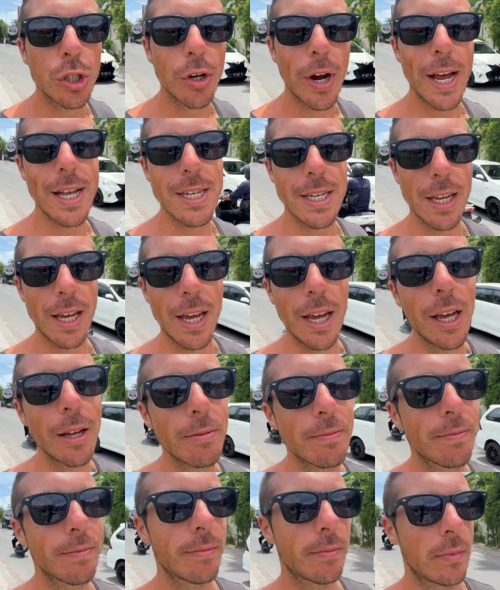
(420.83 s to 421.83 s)
Translate.
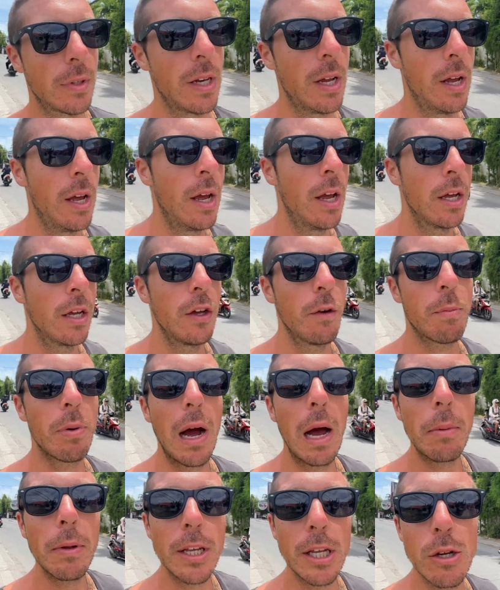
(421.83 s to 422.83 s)
You
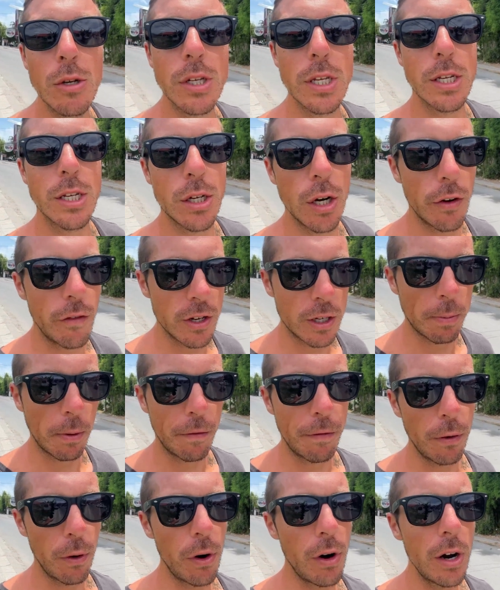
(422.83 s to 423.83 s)
probably used this service
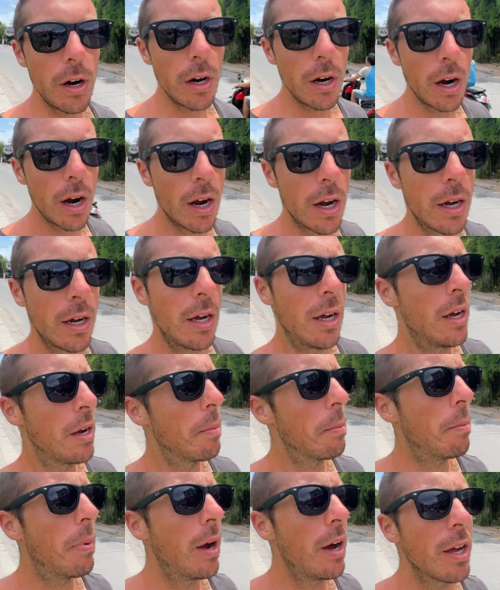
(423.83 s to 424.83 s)
before,
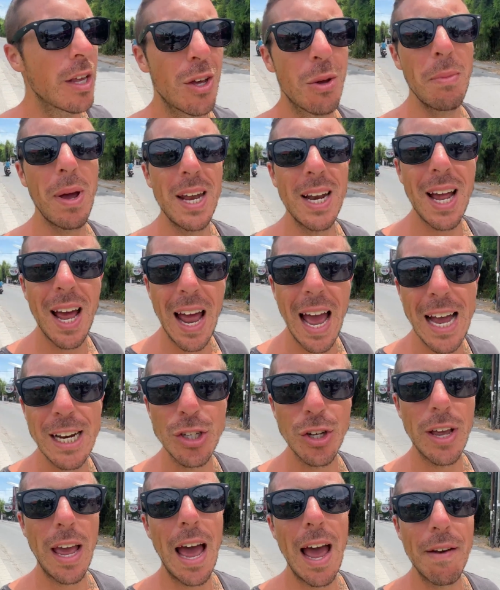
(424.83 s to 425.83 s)
but you may not
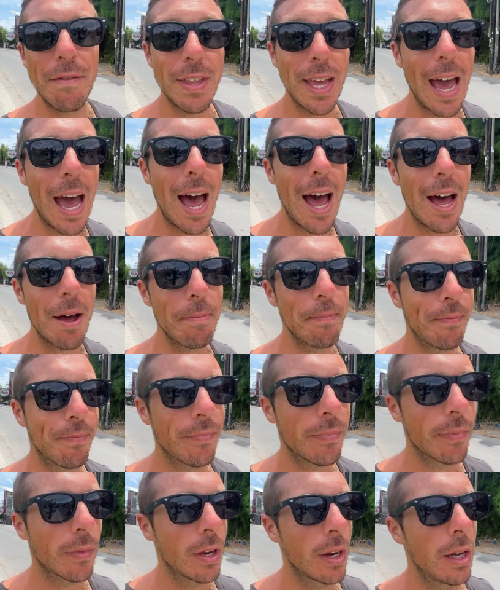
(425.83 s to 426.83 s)
actually have the app.
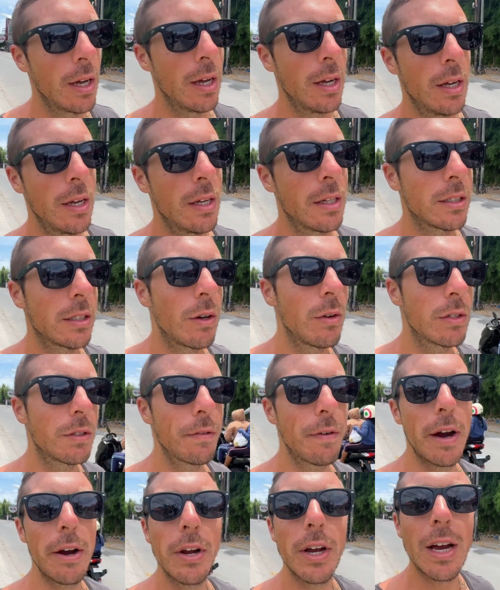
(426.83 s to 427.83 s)
So it's
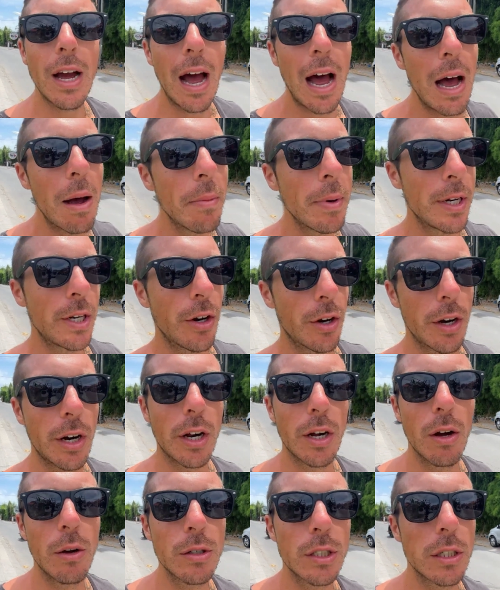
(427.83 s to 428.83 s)
very common. You're going to
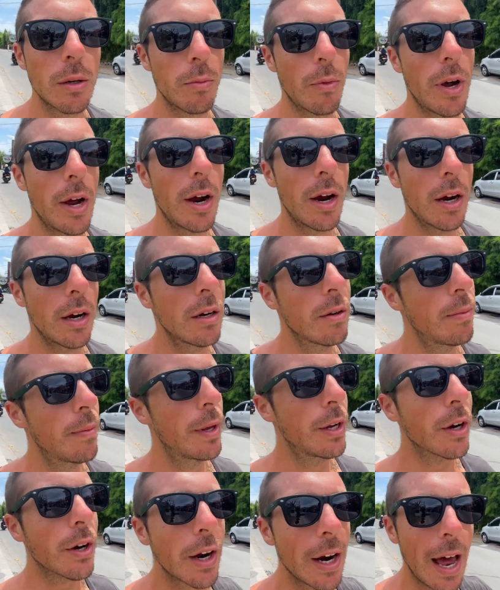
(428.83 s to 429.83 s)
go somewhere,
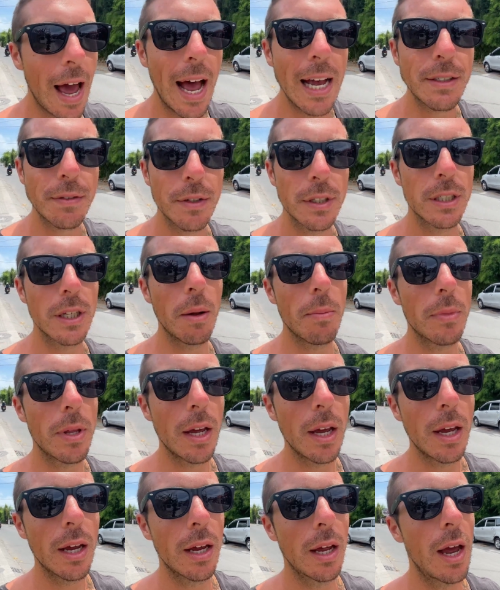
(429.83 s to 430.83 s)
you're going to ask for
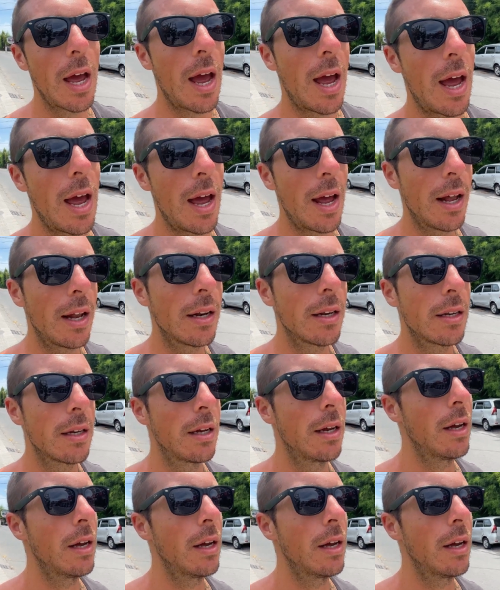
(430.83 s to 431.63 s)
something, and